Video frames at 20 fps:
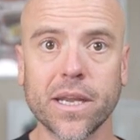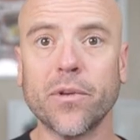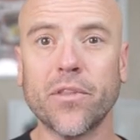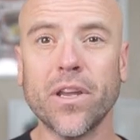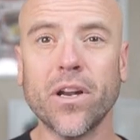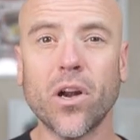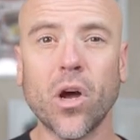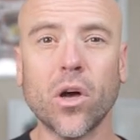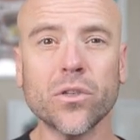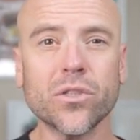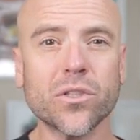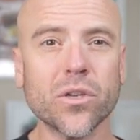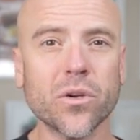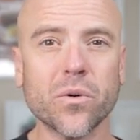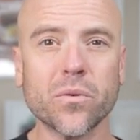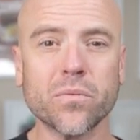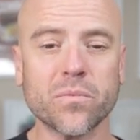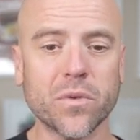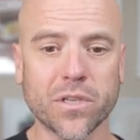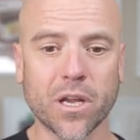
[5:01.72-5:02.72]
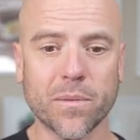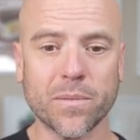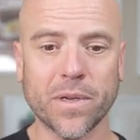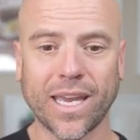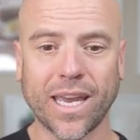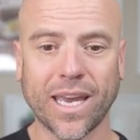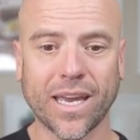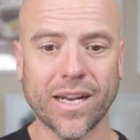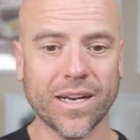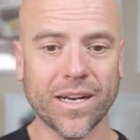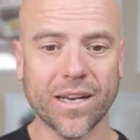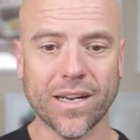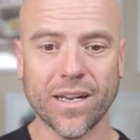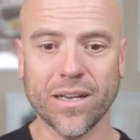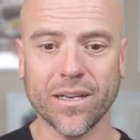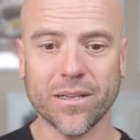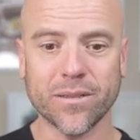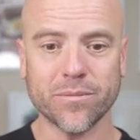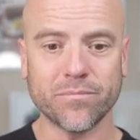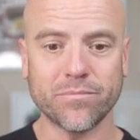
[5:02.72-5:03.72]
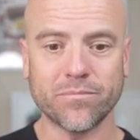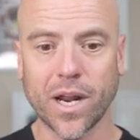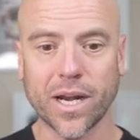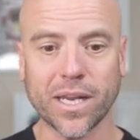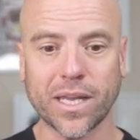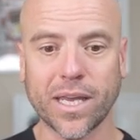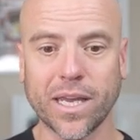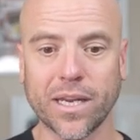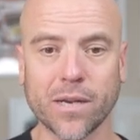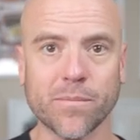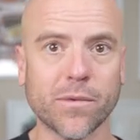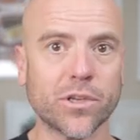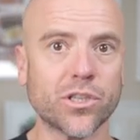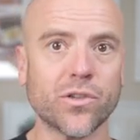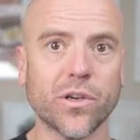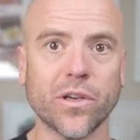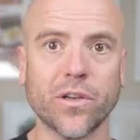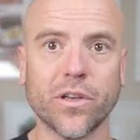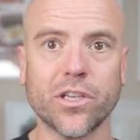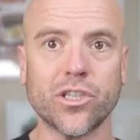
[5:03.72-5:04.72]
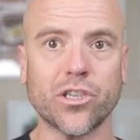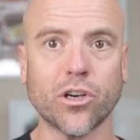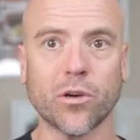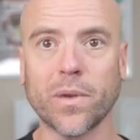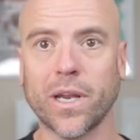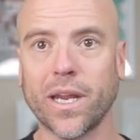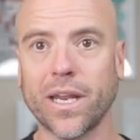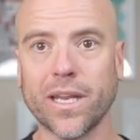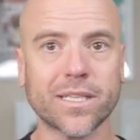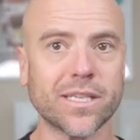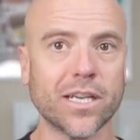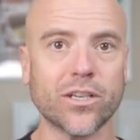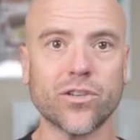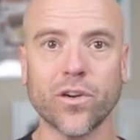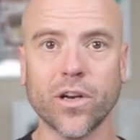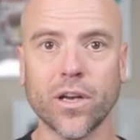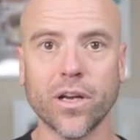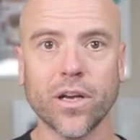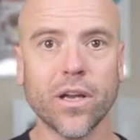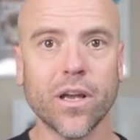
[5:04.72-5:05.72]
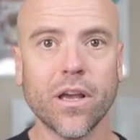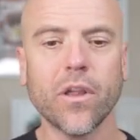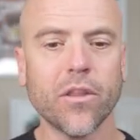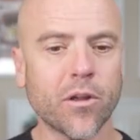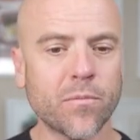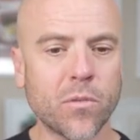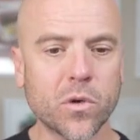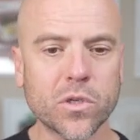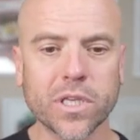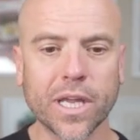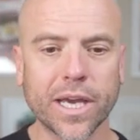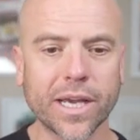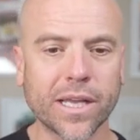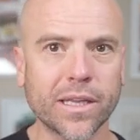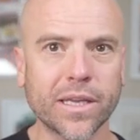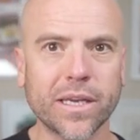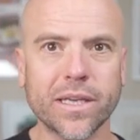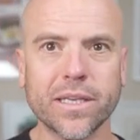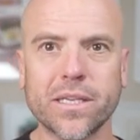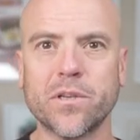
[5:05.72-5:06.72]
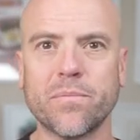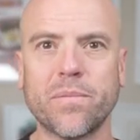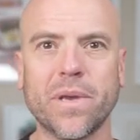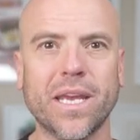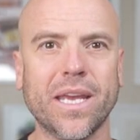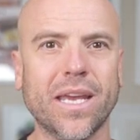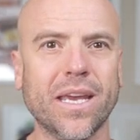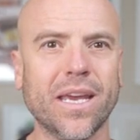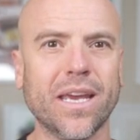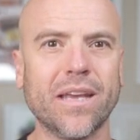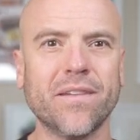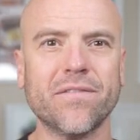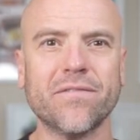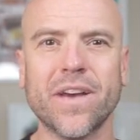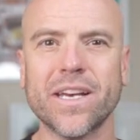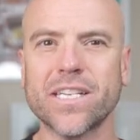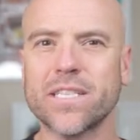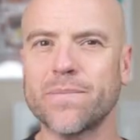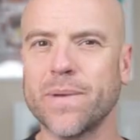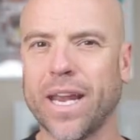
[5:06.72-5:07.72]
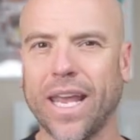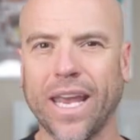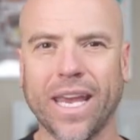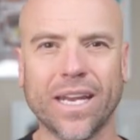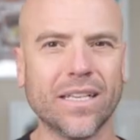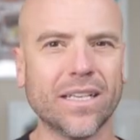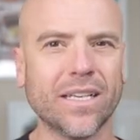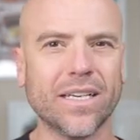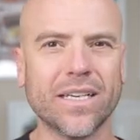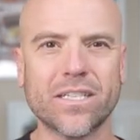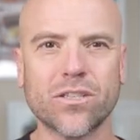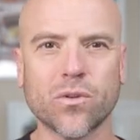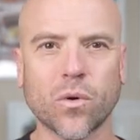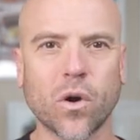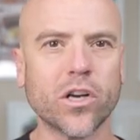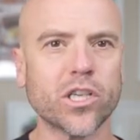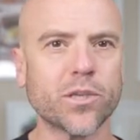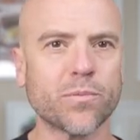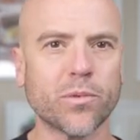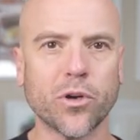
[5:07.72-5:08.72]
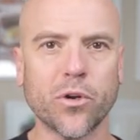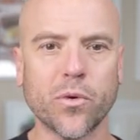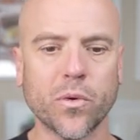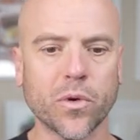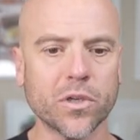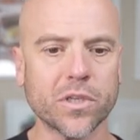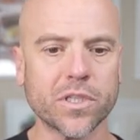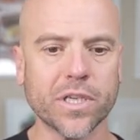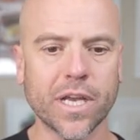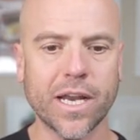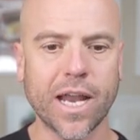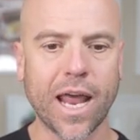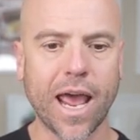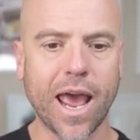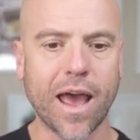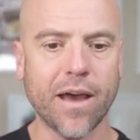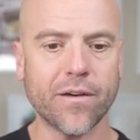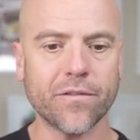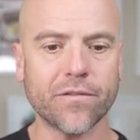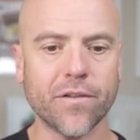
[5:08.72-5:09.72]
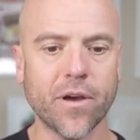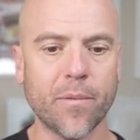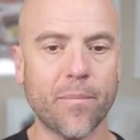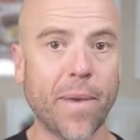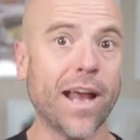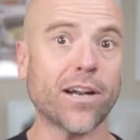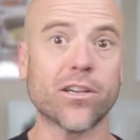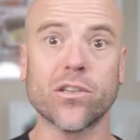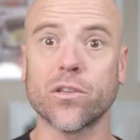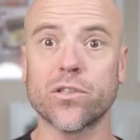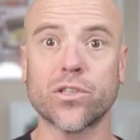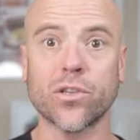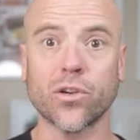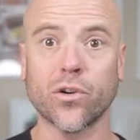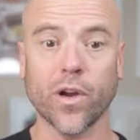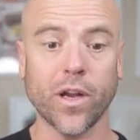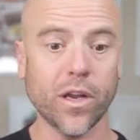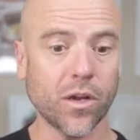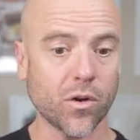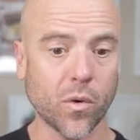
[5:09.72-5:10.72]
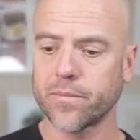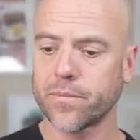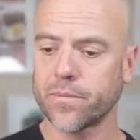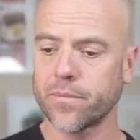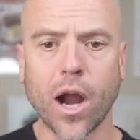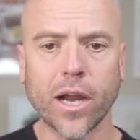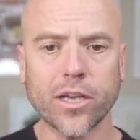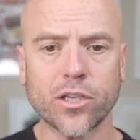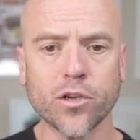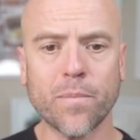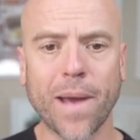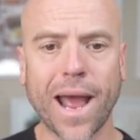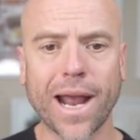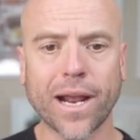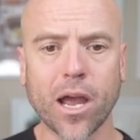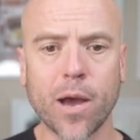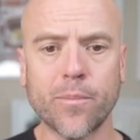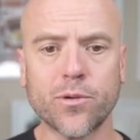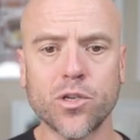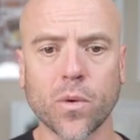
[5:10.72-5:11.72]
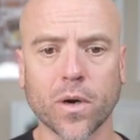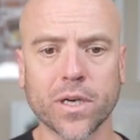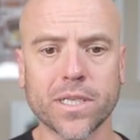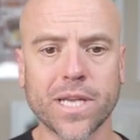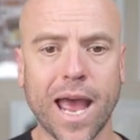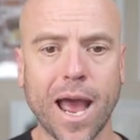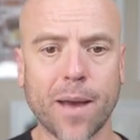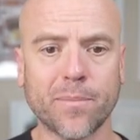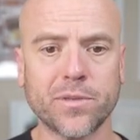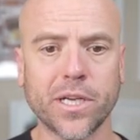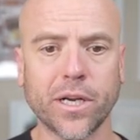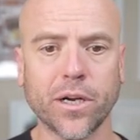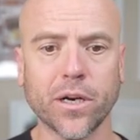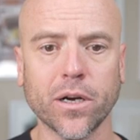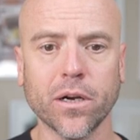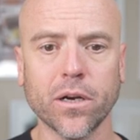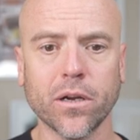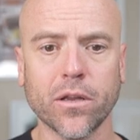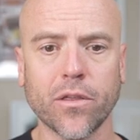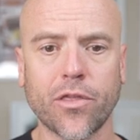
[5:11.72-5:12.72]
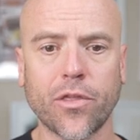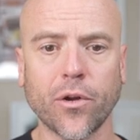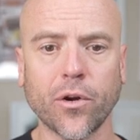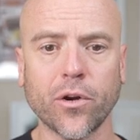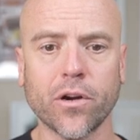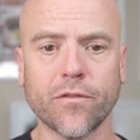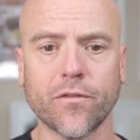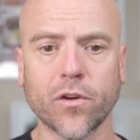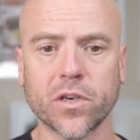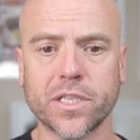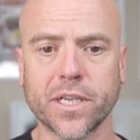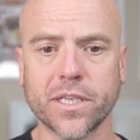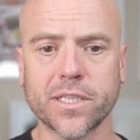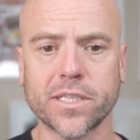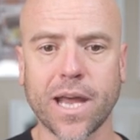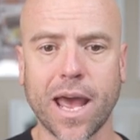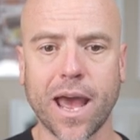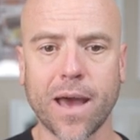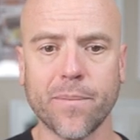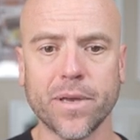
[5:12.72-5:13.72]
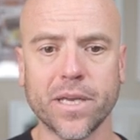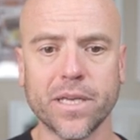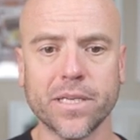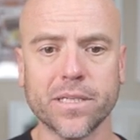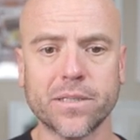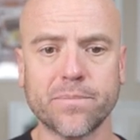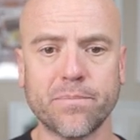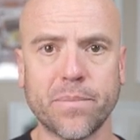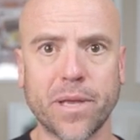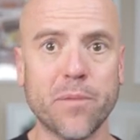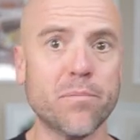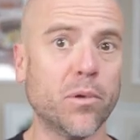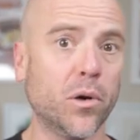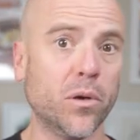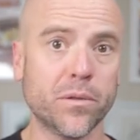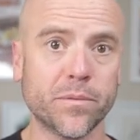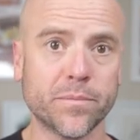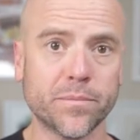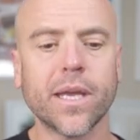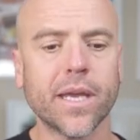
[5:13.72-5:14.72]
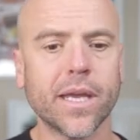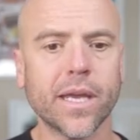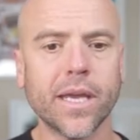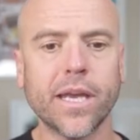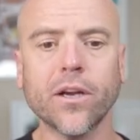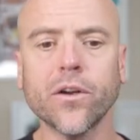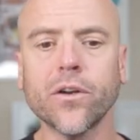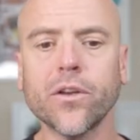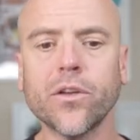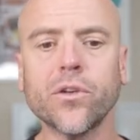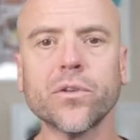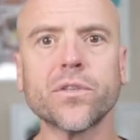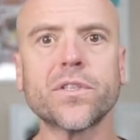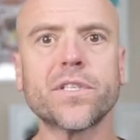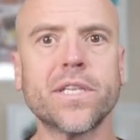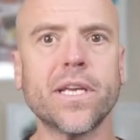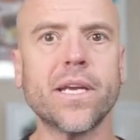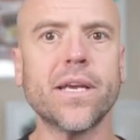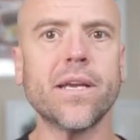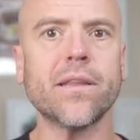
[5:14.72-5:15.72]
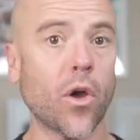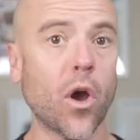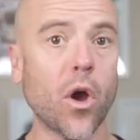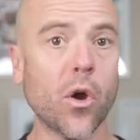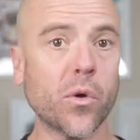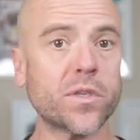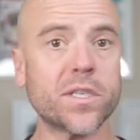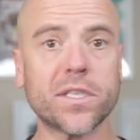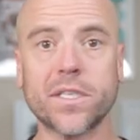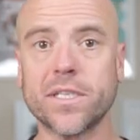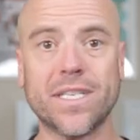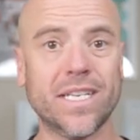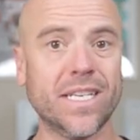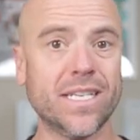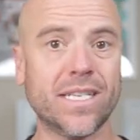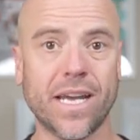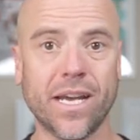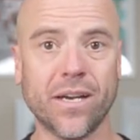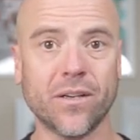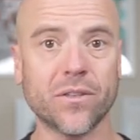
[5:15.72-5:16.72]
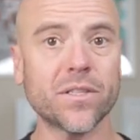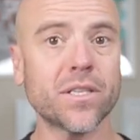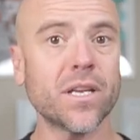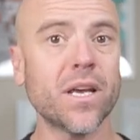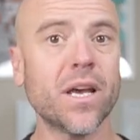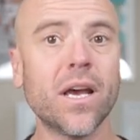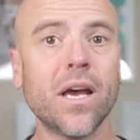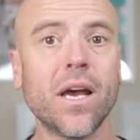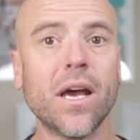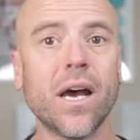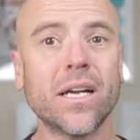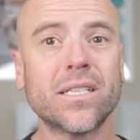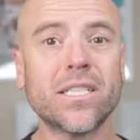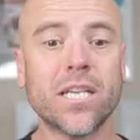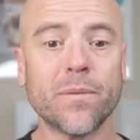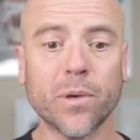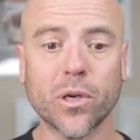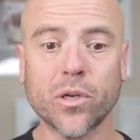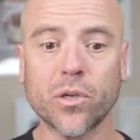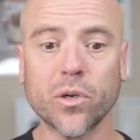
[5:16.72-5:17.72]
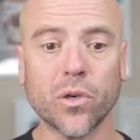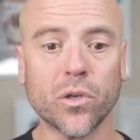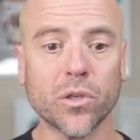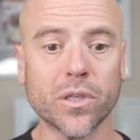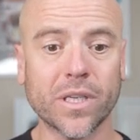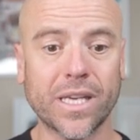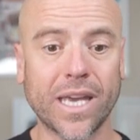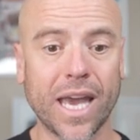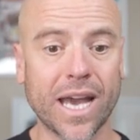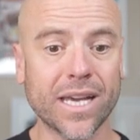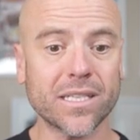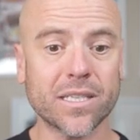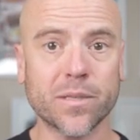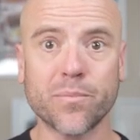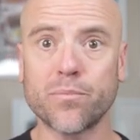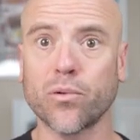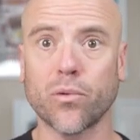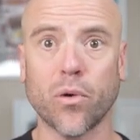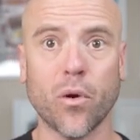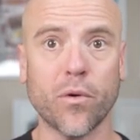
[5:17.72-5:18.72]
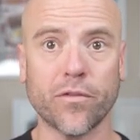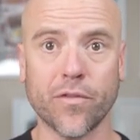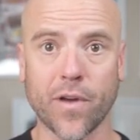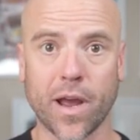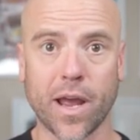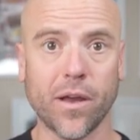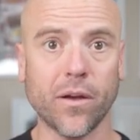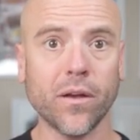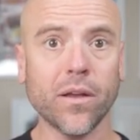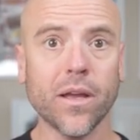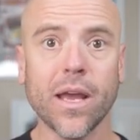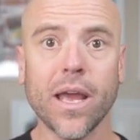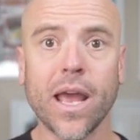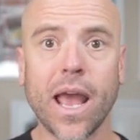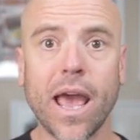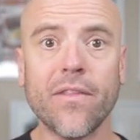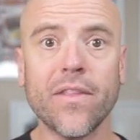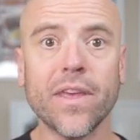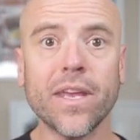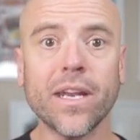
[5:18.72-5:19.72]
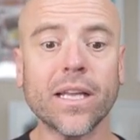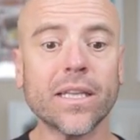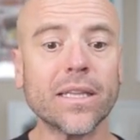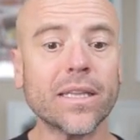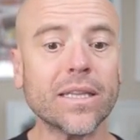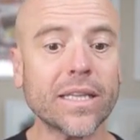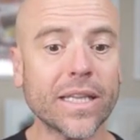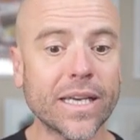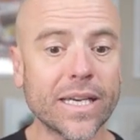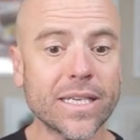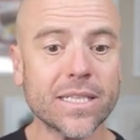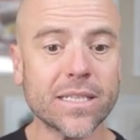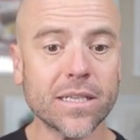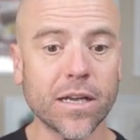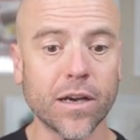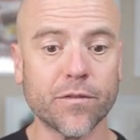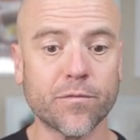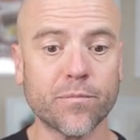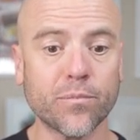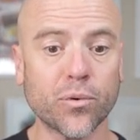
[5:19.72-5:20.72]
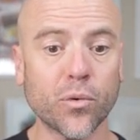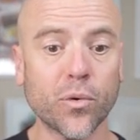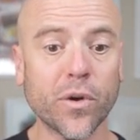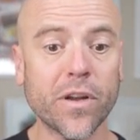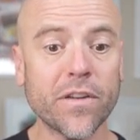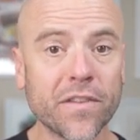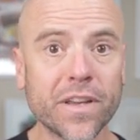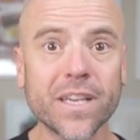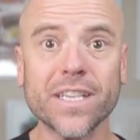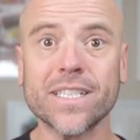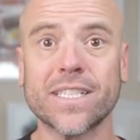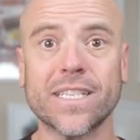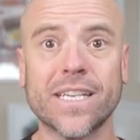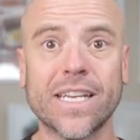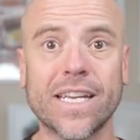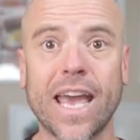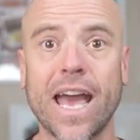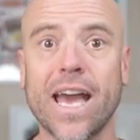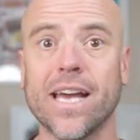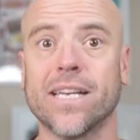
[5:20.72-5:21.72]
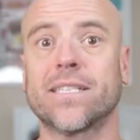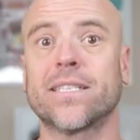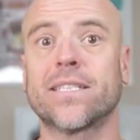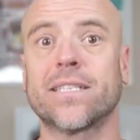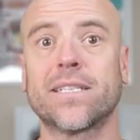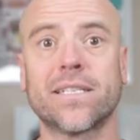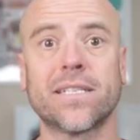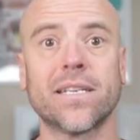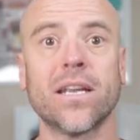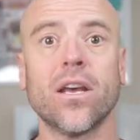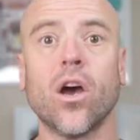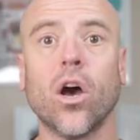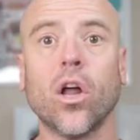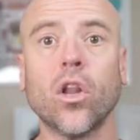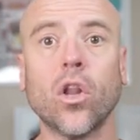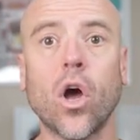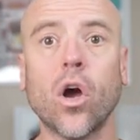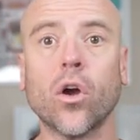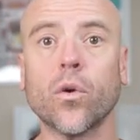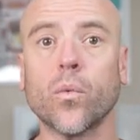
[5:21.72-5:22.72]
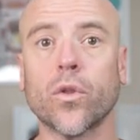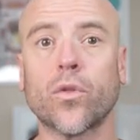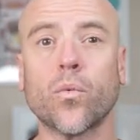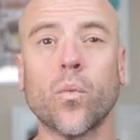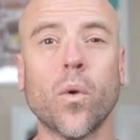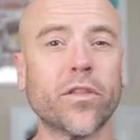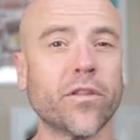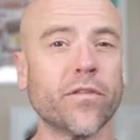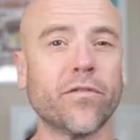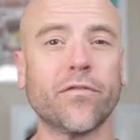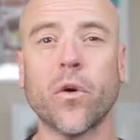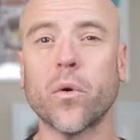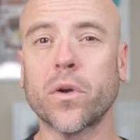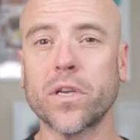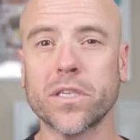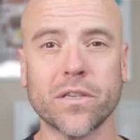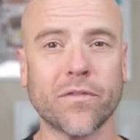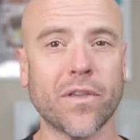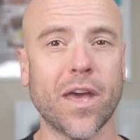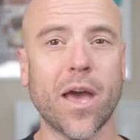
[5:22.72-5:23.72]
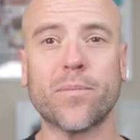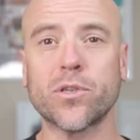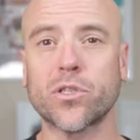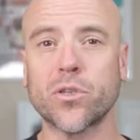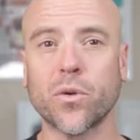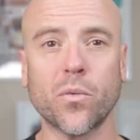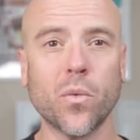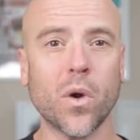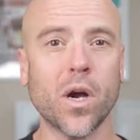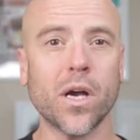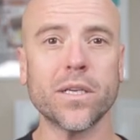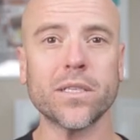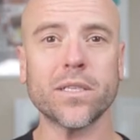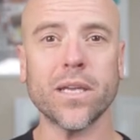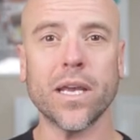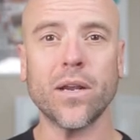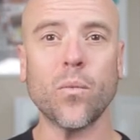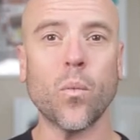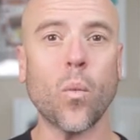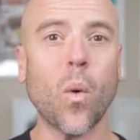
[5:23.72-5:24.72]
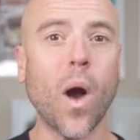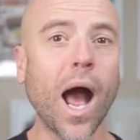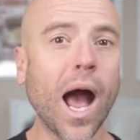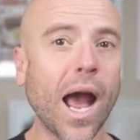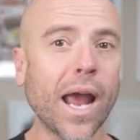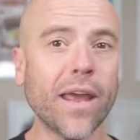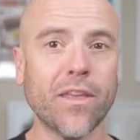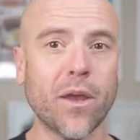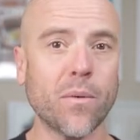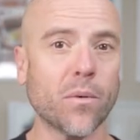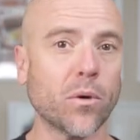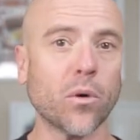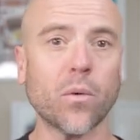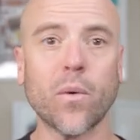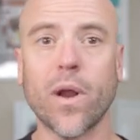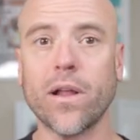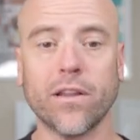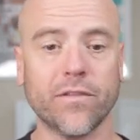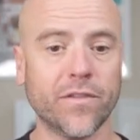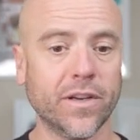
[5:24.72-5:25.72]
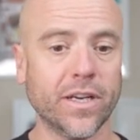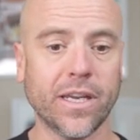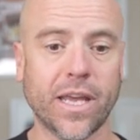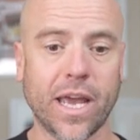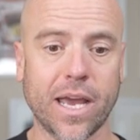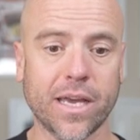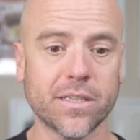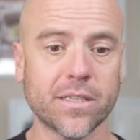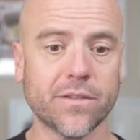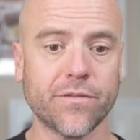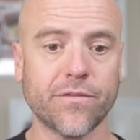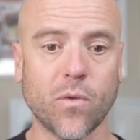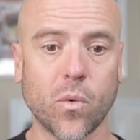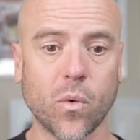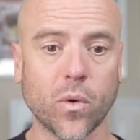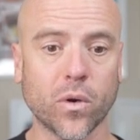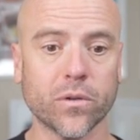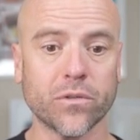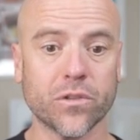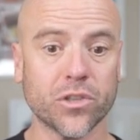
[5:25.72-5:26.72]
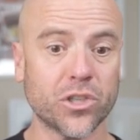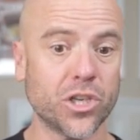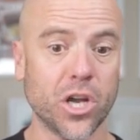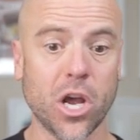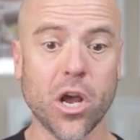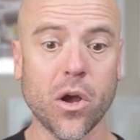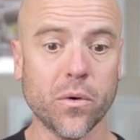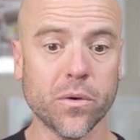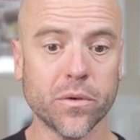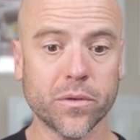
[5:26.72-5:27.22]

But then also some in Canada, United Kingdom, Australia, Germany, etc. They're most likely to be investment analysts or entrepreneurs and have a bachelor's degree. All right, so back up to our tabs here. Third of our 6 tab is people. Here you'll see the host's details, a typical guest profile, and then a list of previous guests, along with what the focus of the episode was and why they were a relevant guest for the show.